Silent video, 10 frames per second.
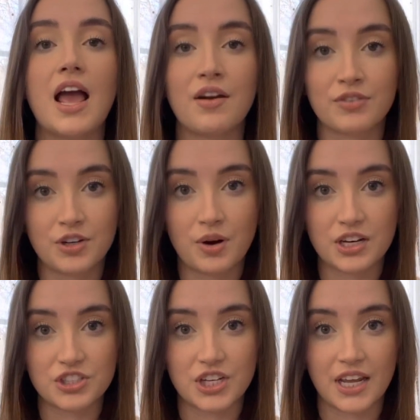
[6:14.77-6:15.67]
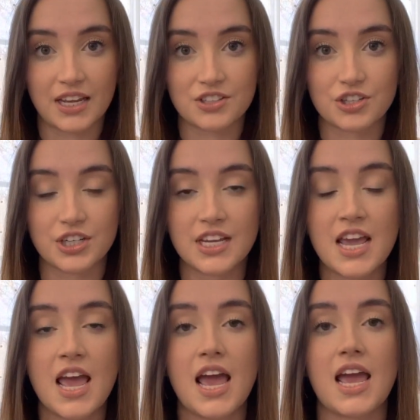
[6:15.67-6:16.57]
every question answered.
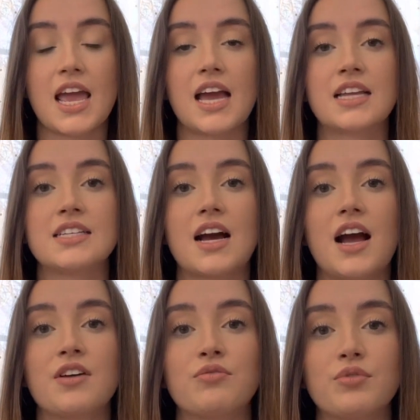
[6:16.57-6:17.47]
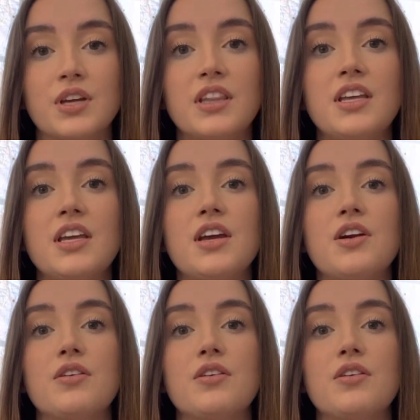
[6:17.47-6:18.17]
And I really